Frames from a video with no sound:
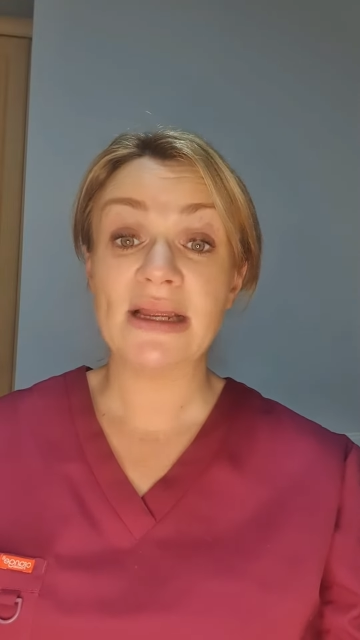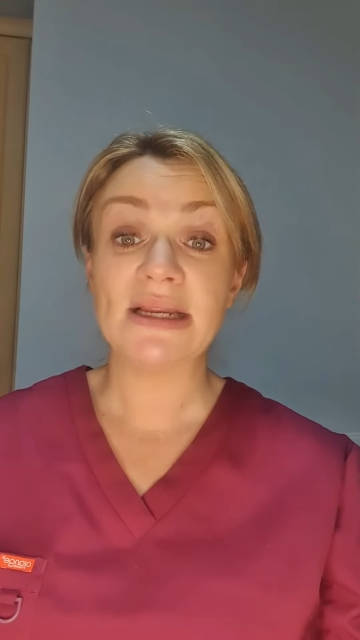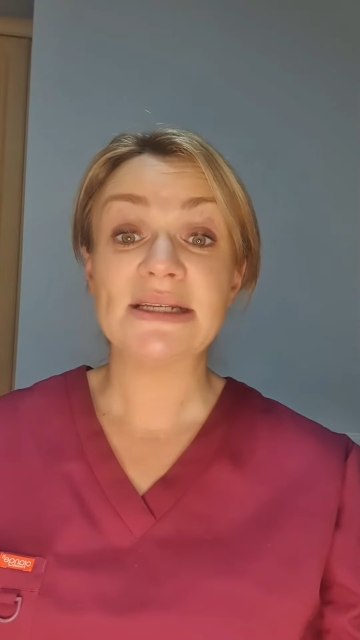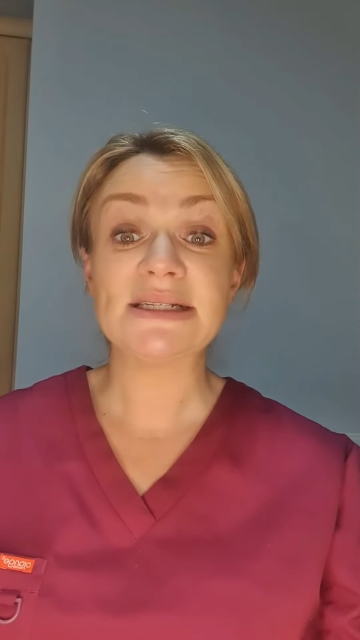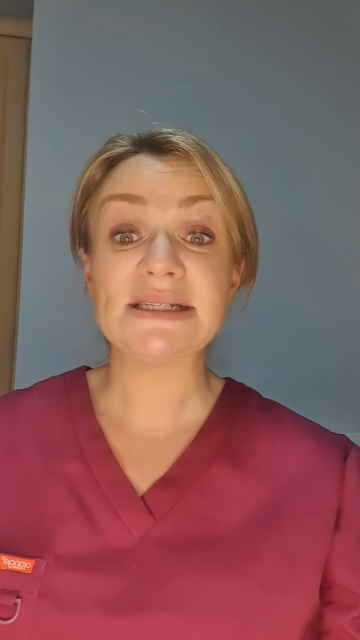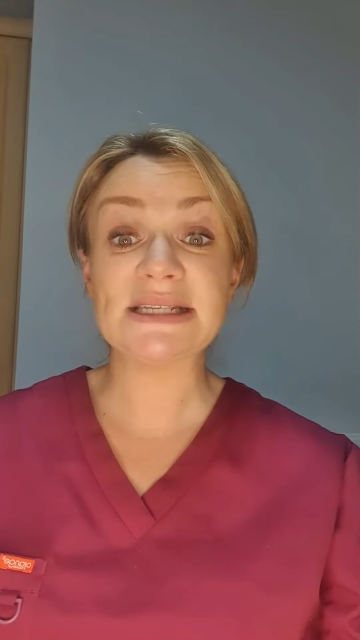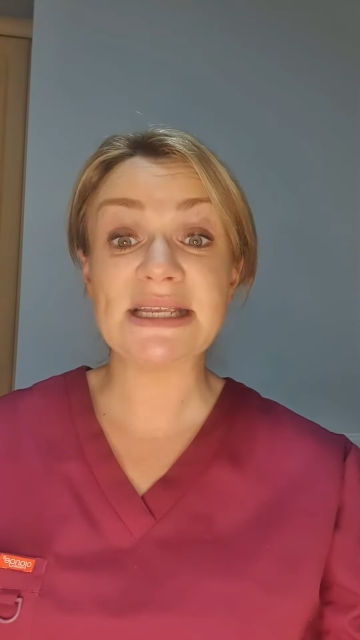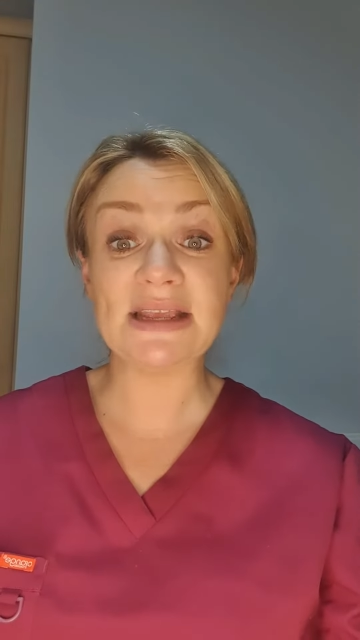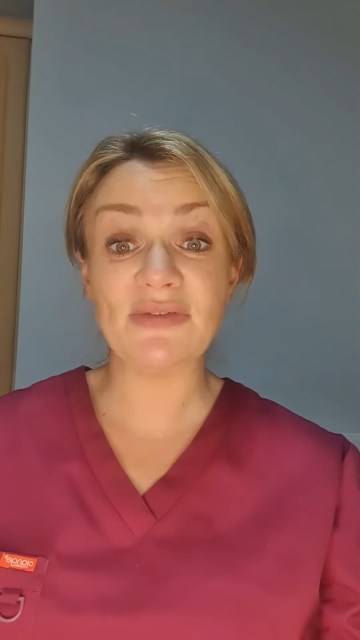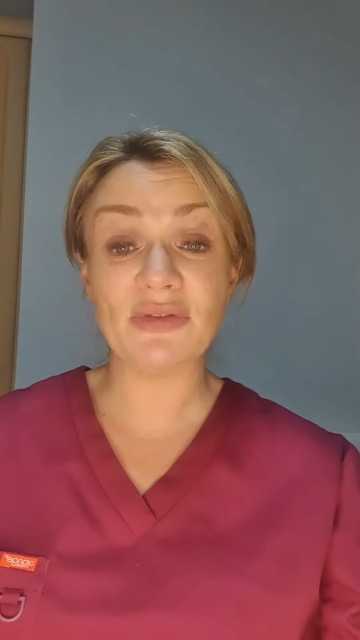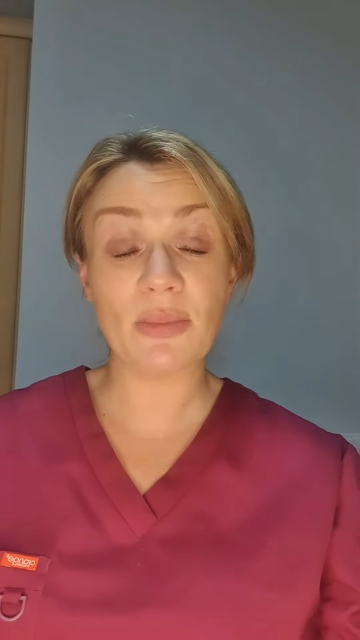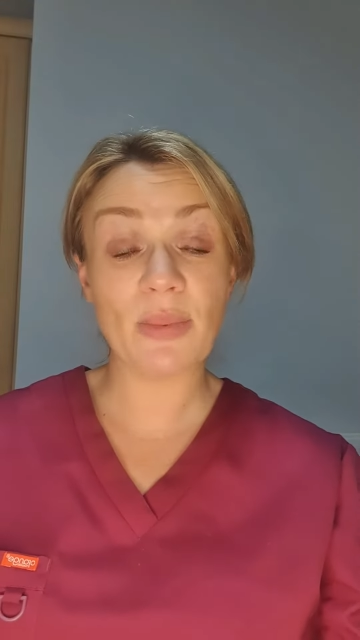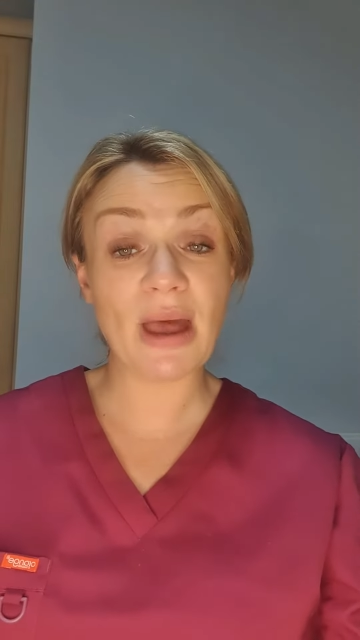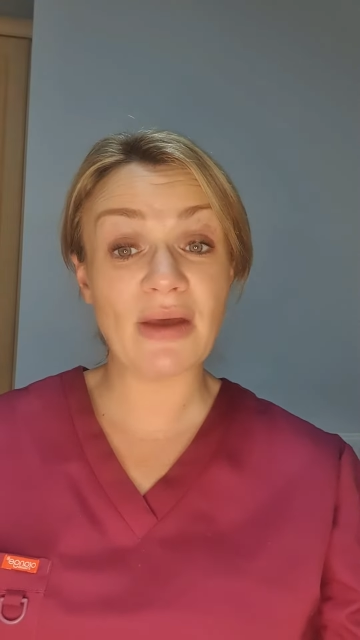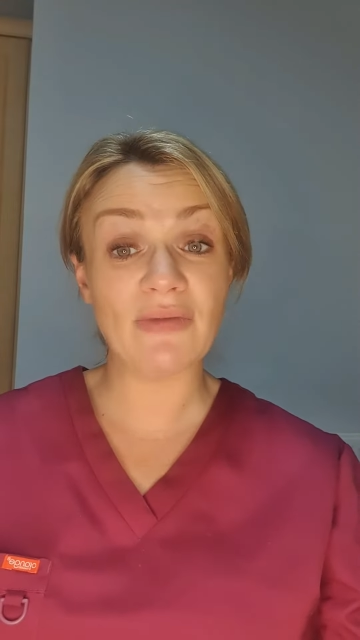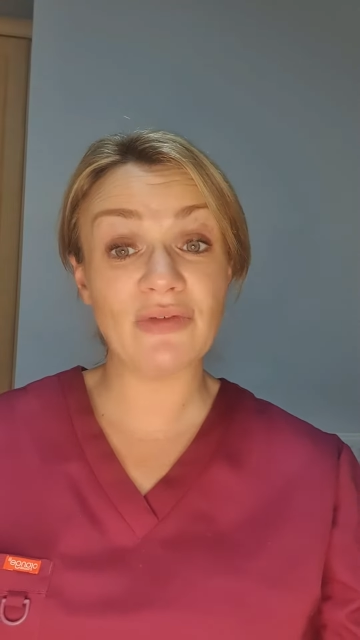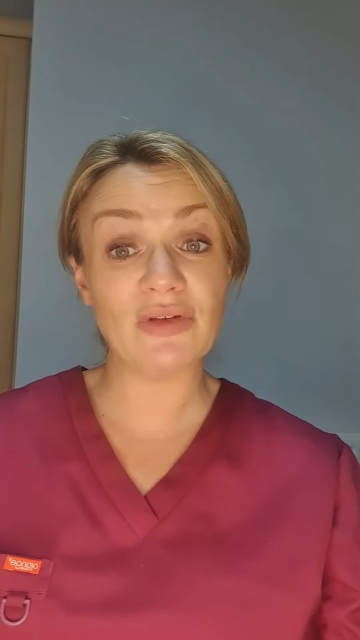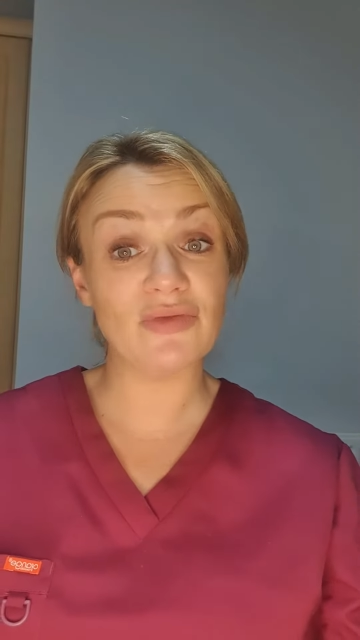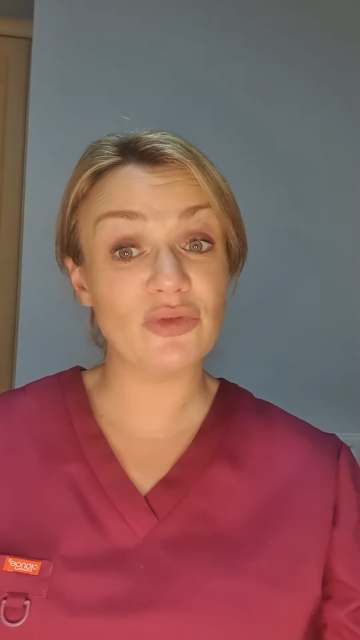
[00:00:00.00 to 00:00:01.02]
see if the
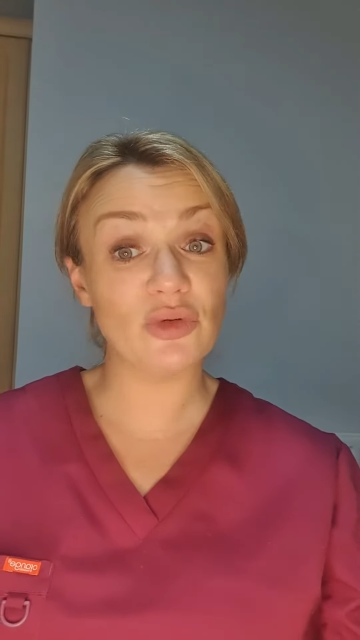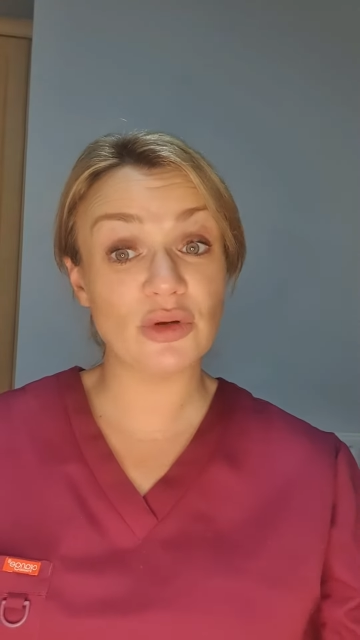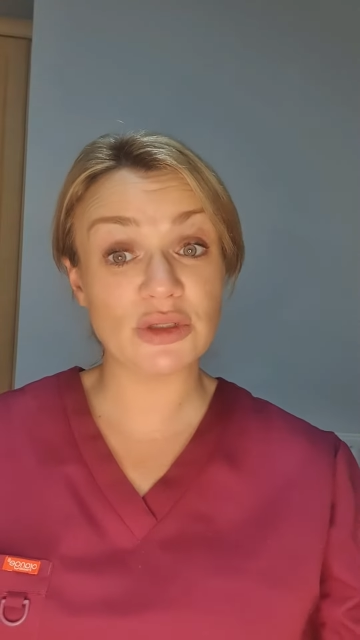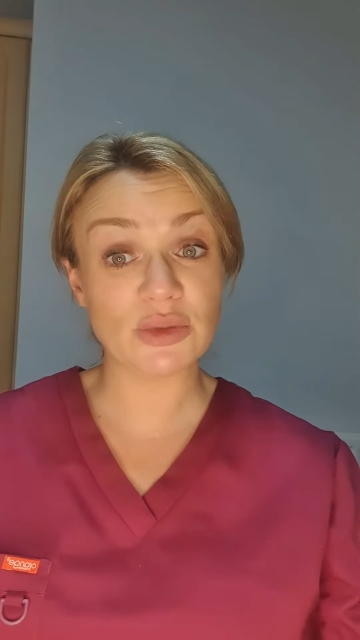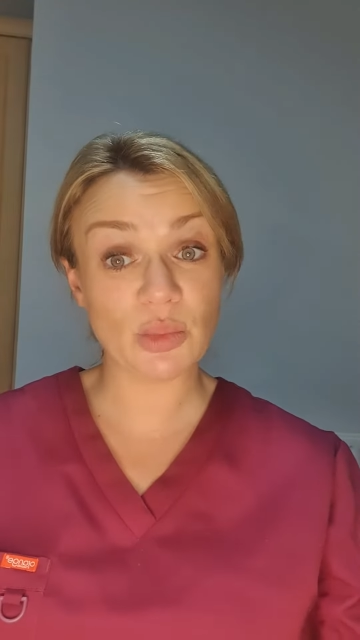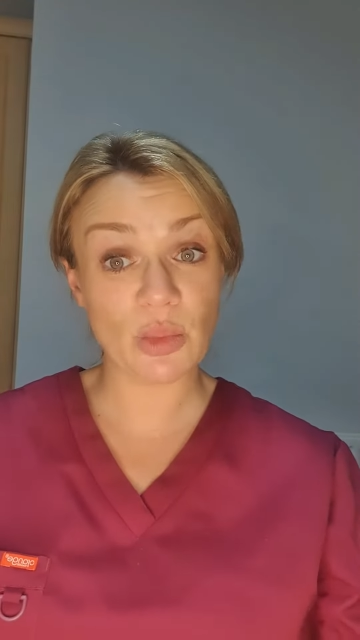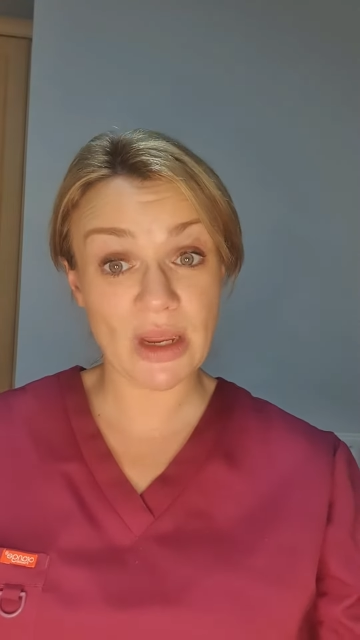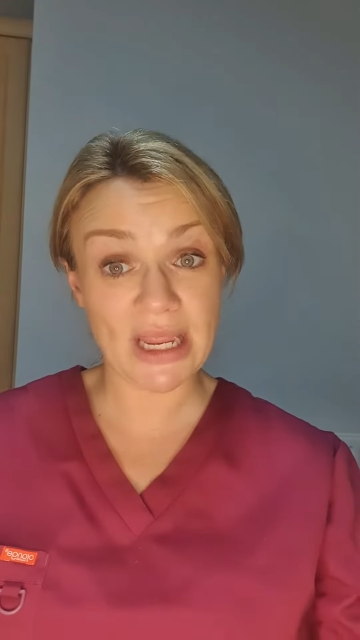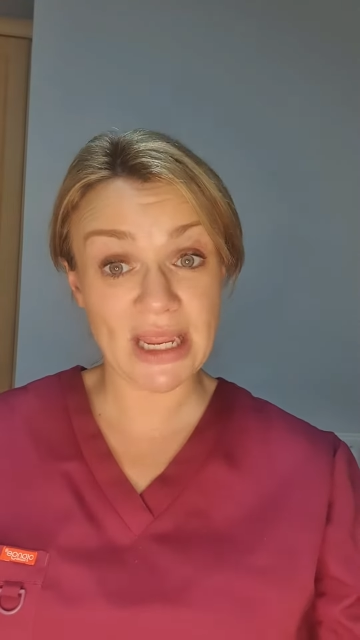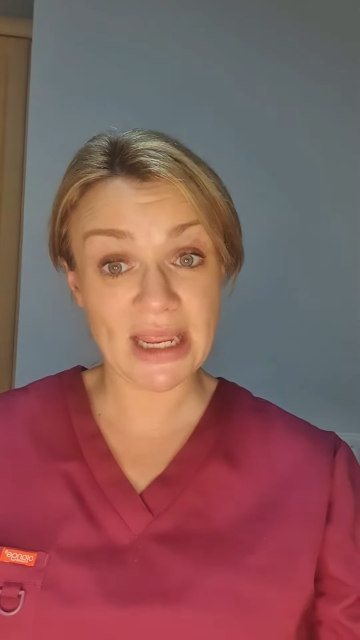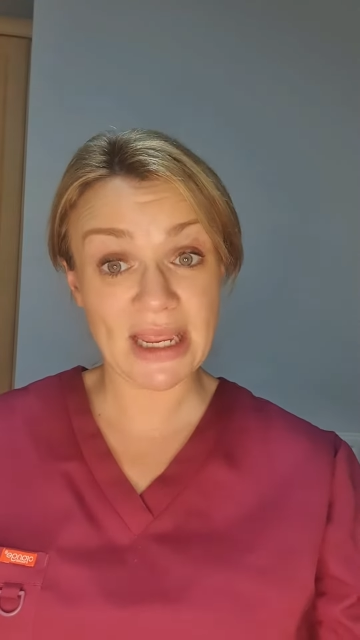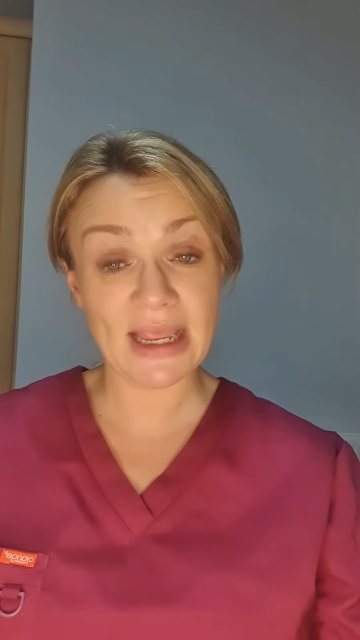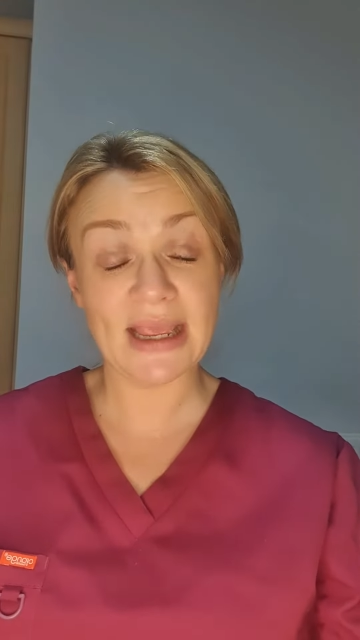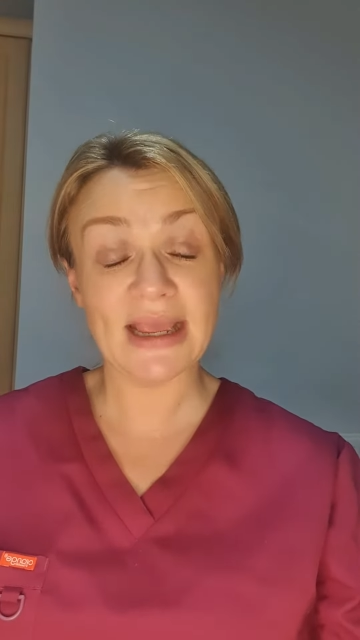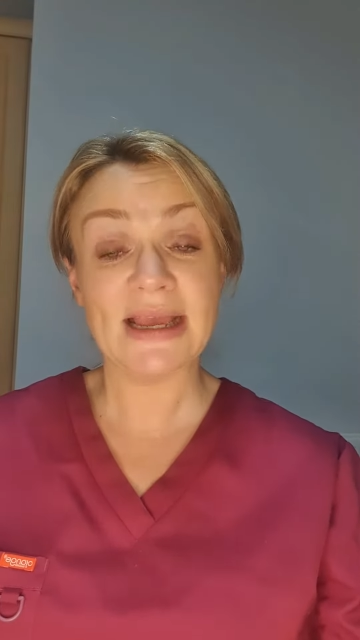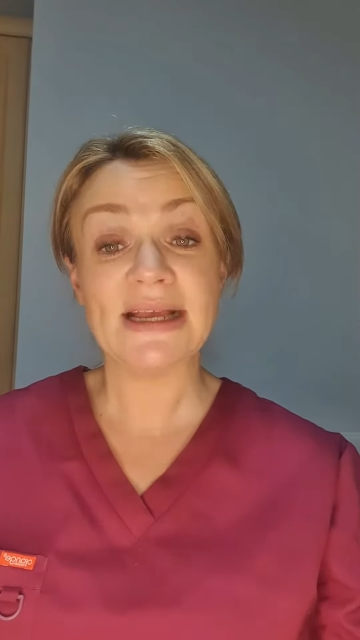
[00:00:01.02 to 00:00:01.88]
pelvic floor is weak,